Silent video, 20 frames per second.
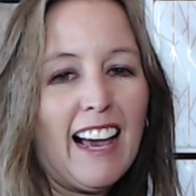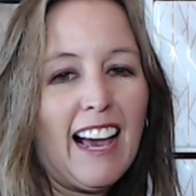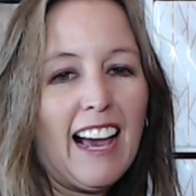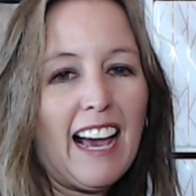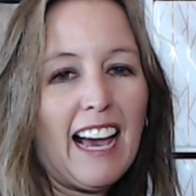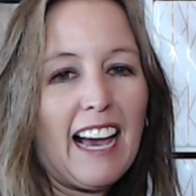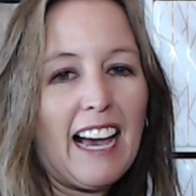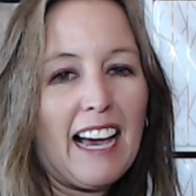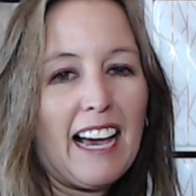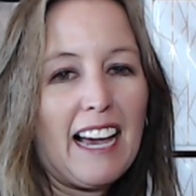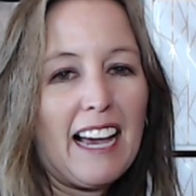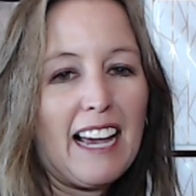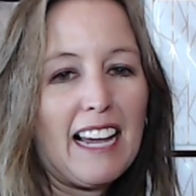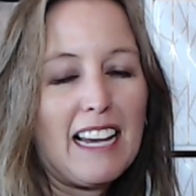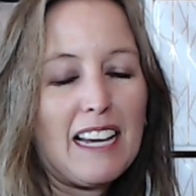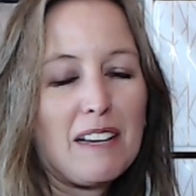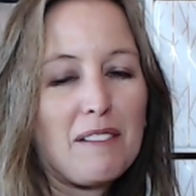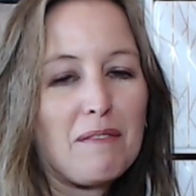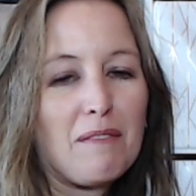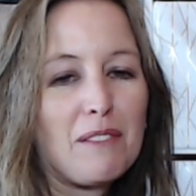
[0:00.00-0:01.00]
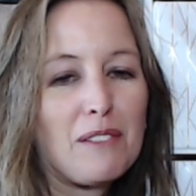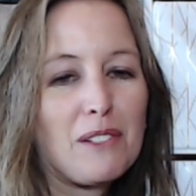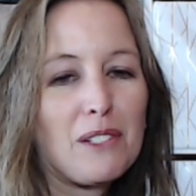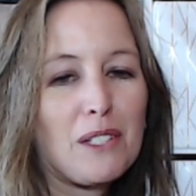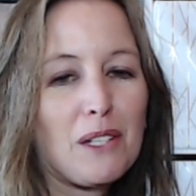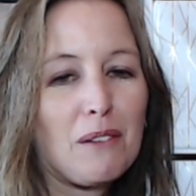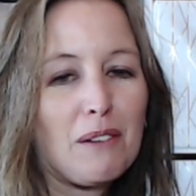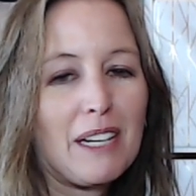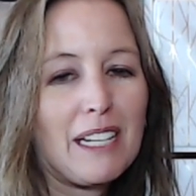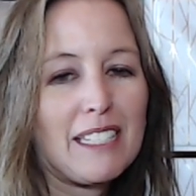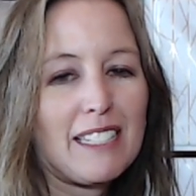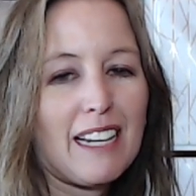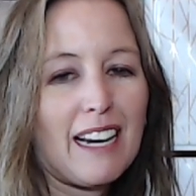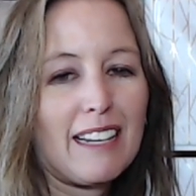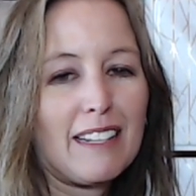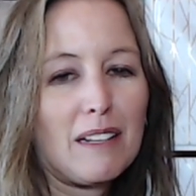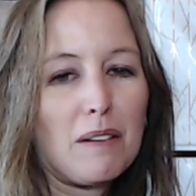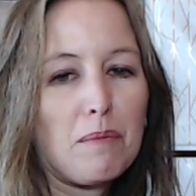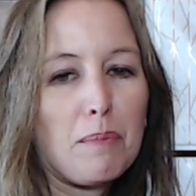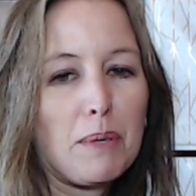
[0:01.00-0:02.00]
I am so
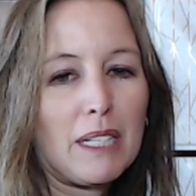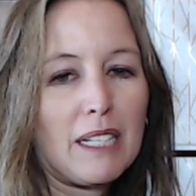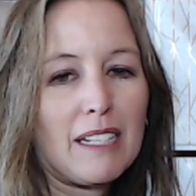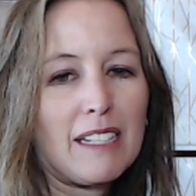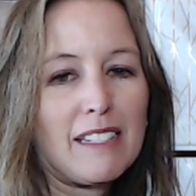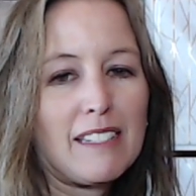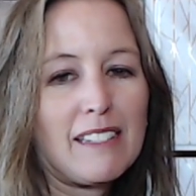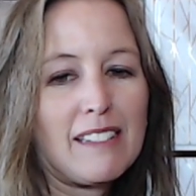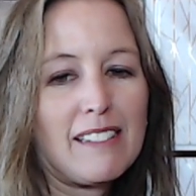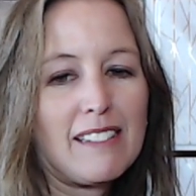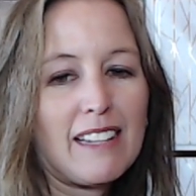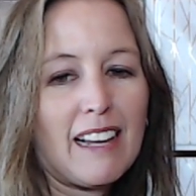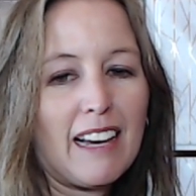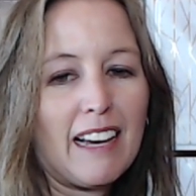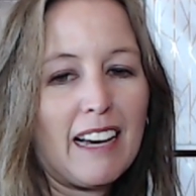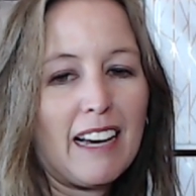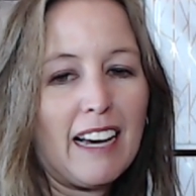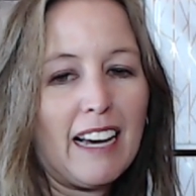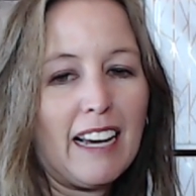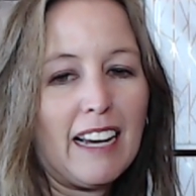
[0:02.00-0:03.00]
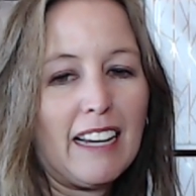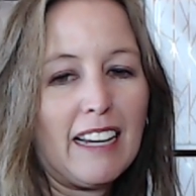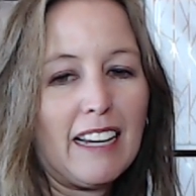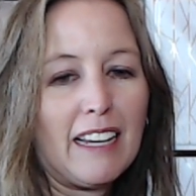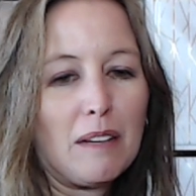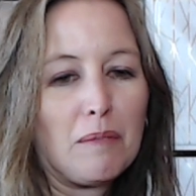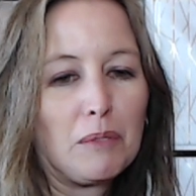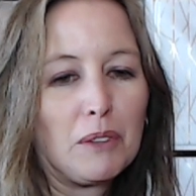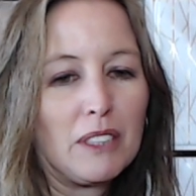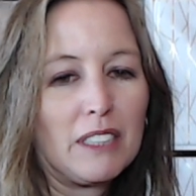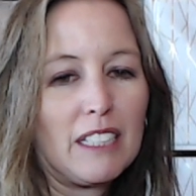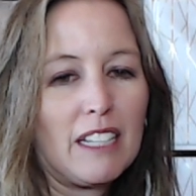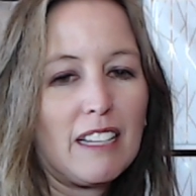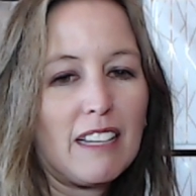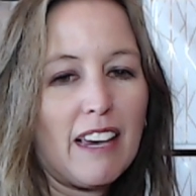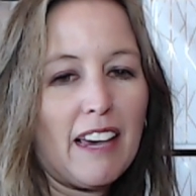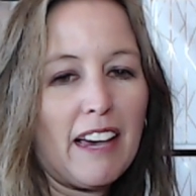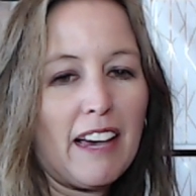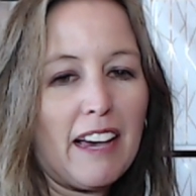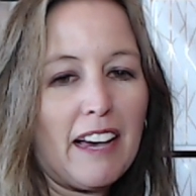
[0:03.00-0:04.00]
excited because I am looking
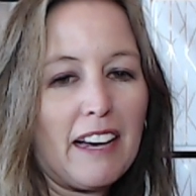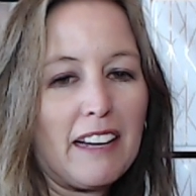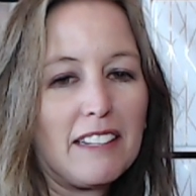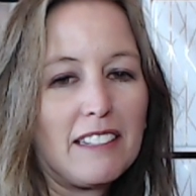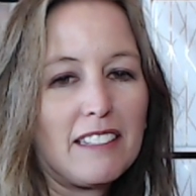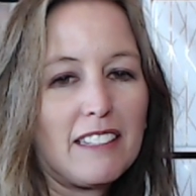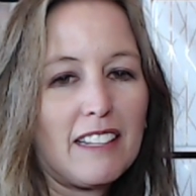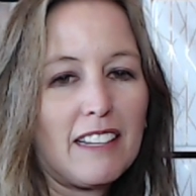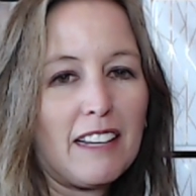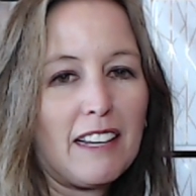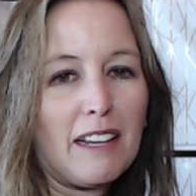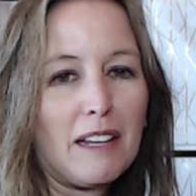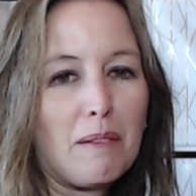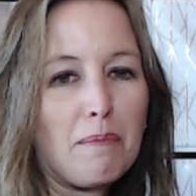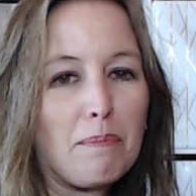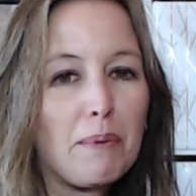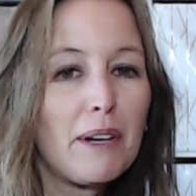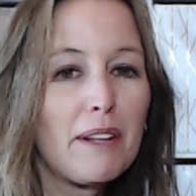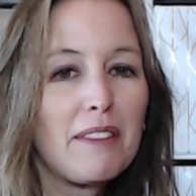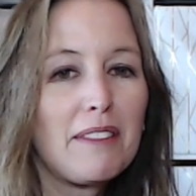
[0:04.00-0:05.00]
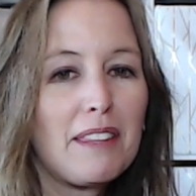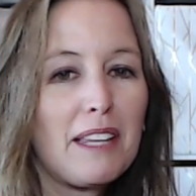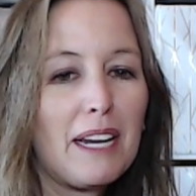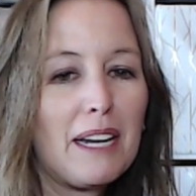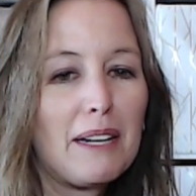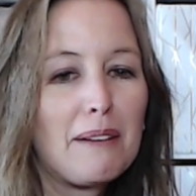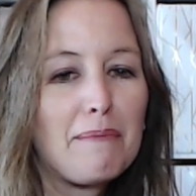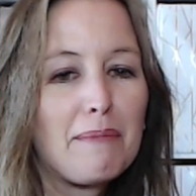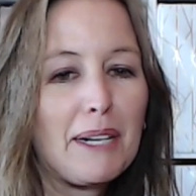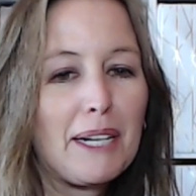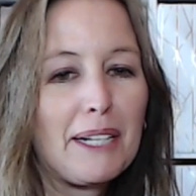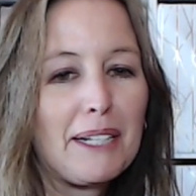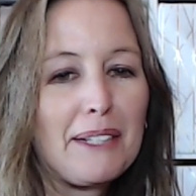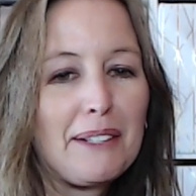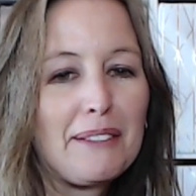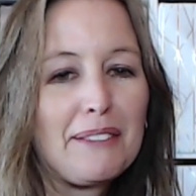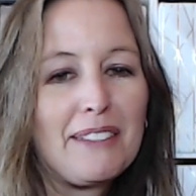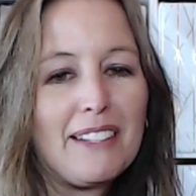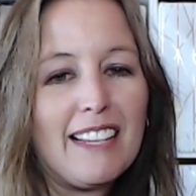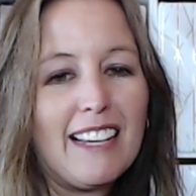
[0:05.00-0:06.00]
at a birthday
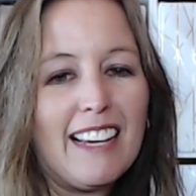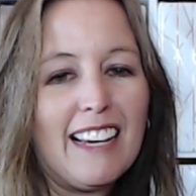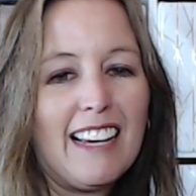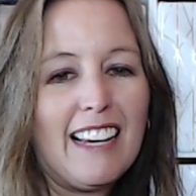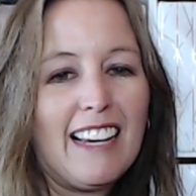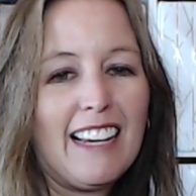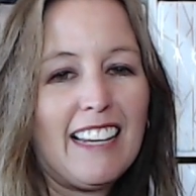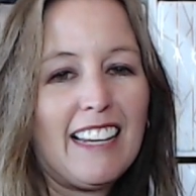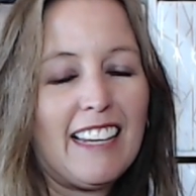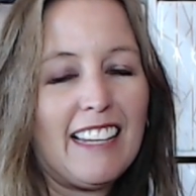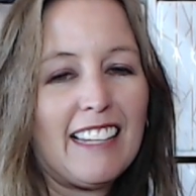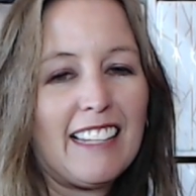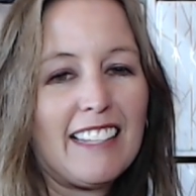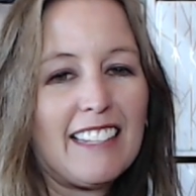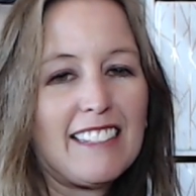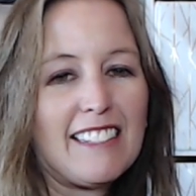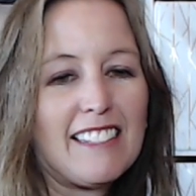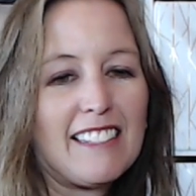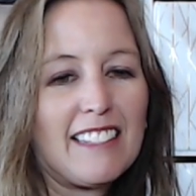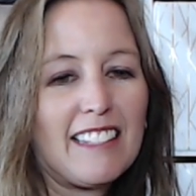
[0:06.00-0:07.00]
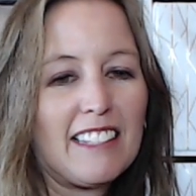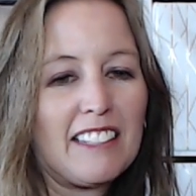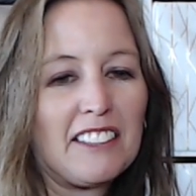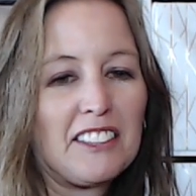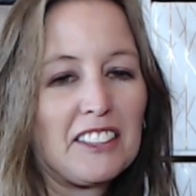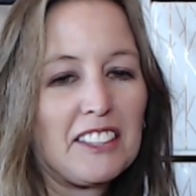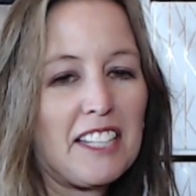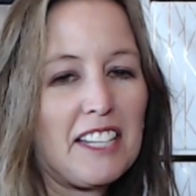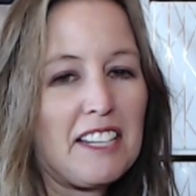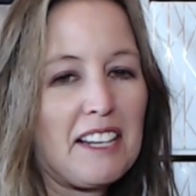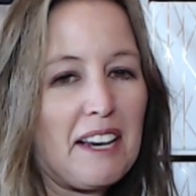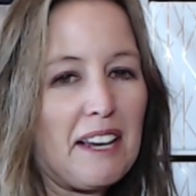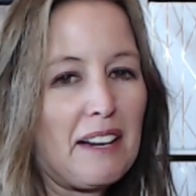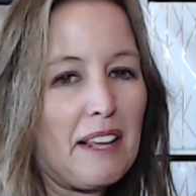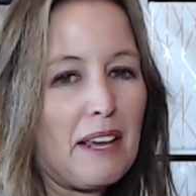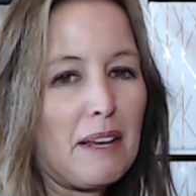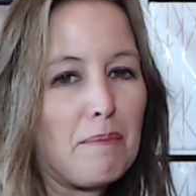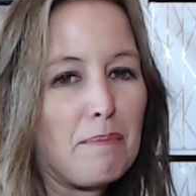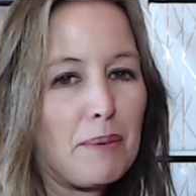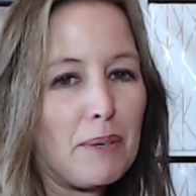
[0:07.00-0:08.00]
tomorrow and looking at
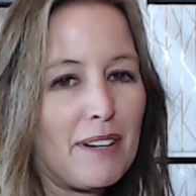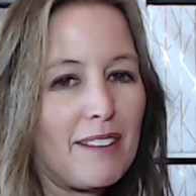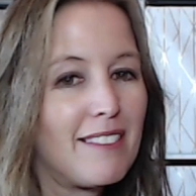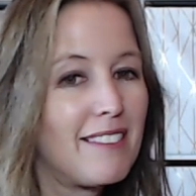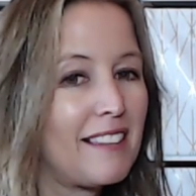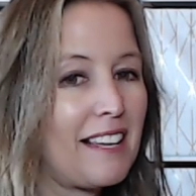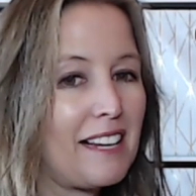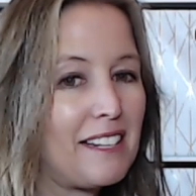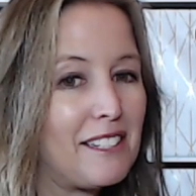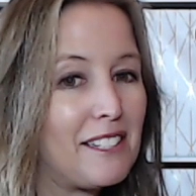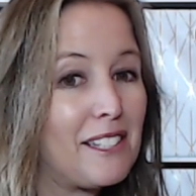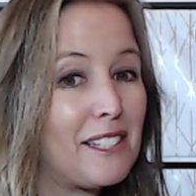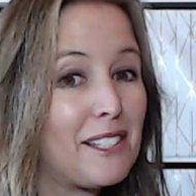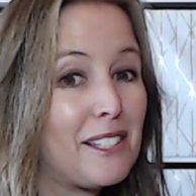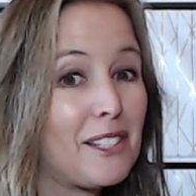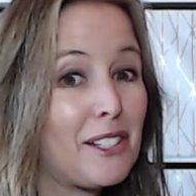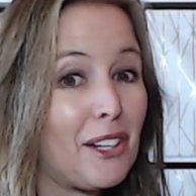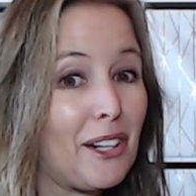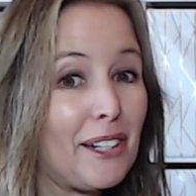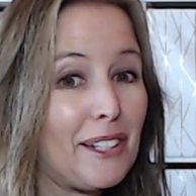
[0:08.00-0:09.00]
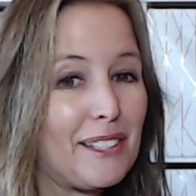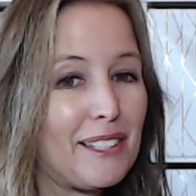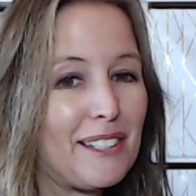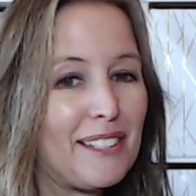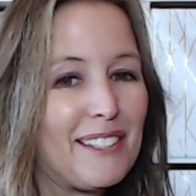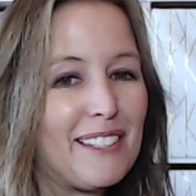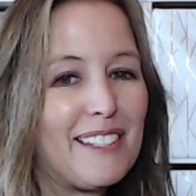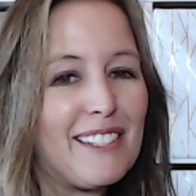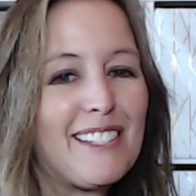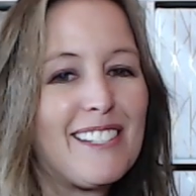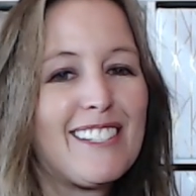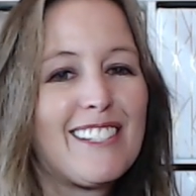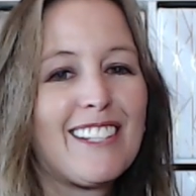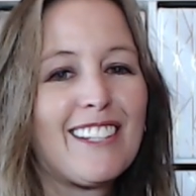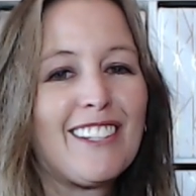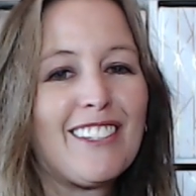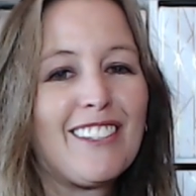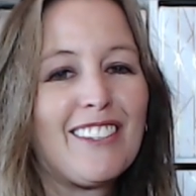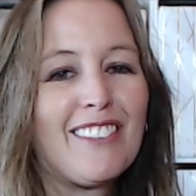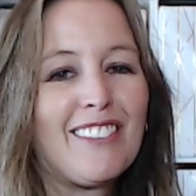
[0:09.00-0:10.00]
a birthday start.
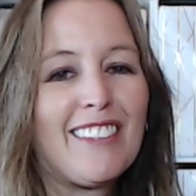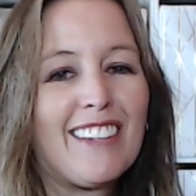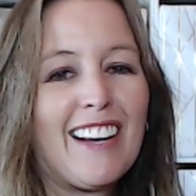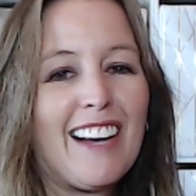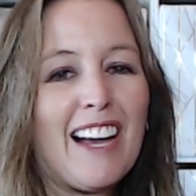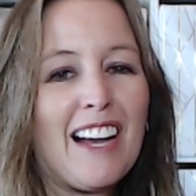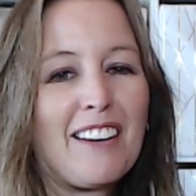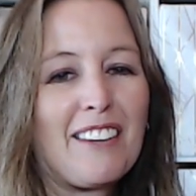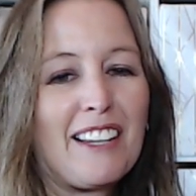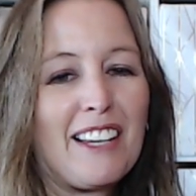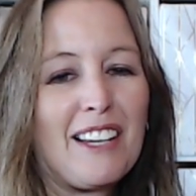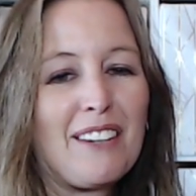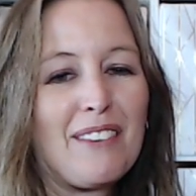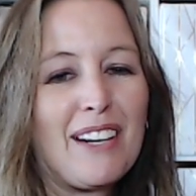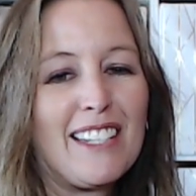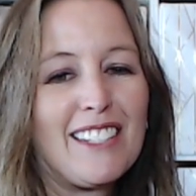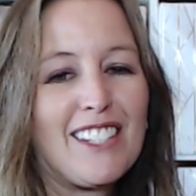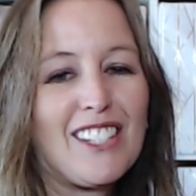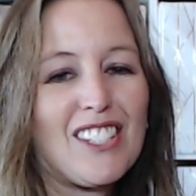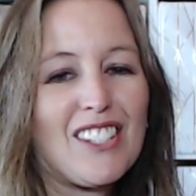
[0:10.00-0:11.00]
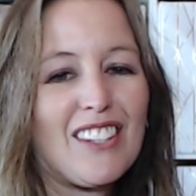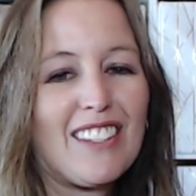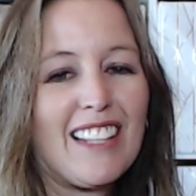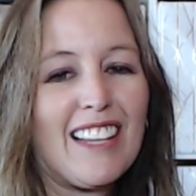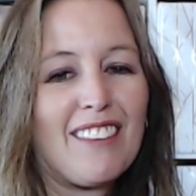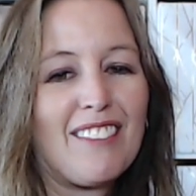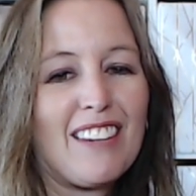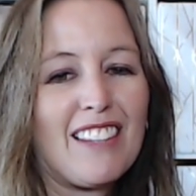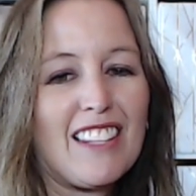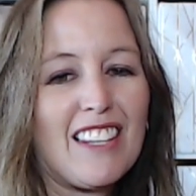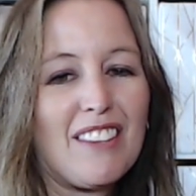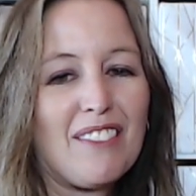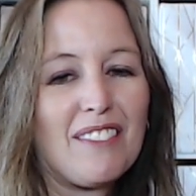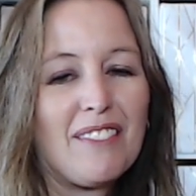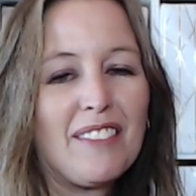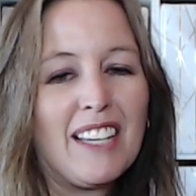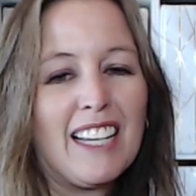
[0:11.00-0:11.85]
So I can't wait to share that with you.